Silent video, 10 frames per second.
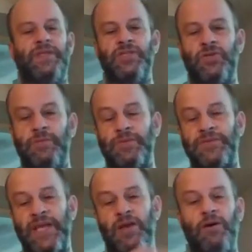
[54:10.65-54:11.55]
in terms of
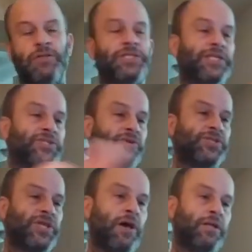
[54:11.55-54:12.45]
psychology and
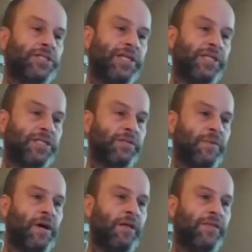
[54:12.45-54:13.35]
sociology is,
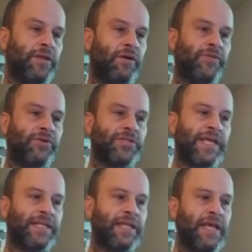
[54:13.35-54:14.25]
well, you know, there's
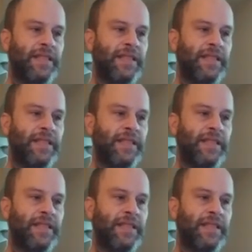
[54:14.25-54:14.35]
that,